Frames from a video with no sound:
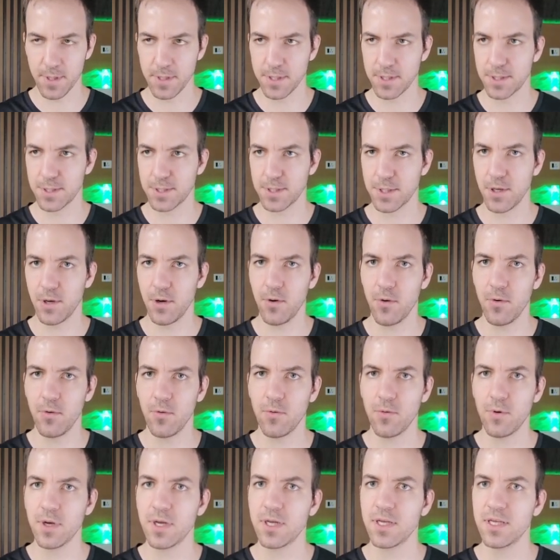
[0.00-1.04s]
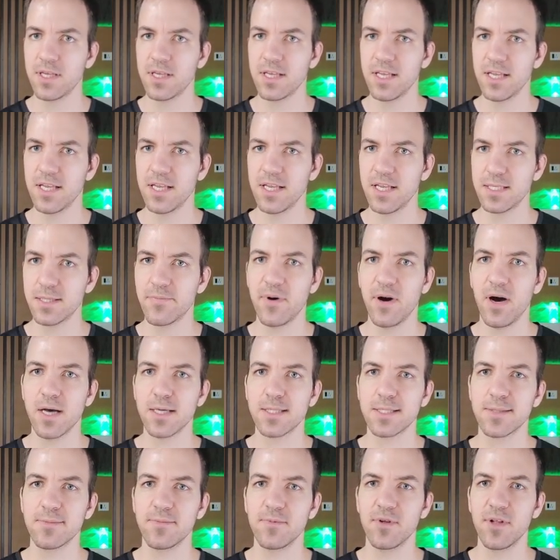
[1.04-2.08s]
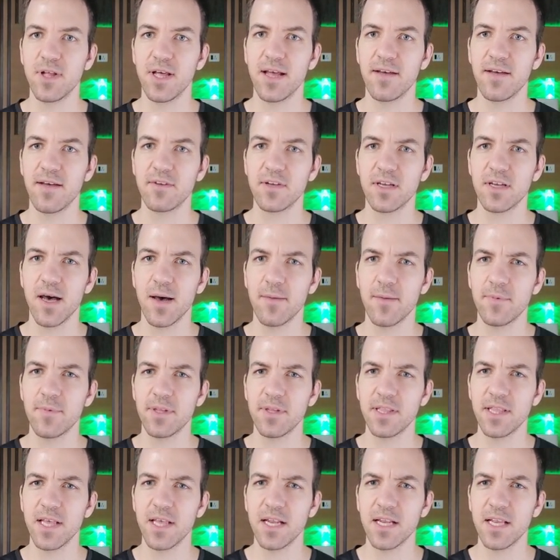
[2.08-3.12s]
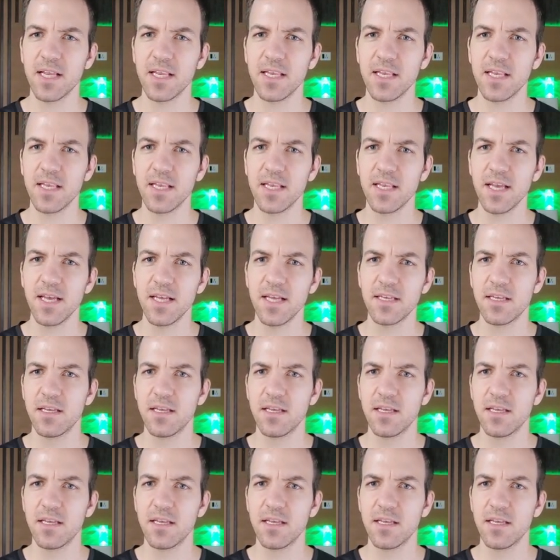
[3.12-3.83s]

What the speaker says: So is it possible I haven't copied that in yet?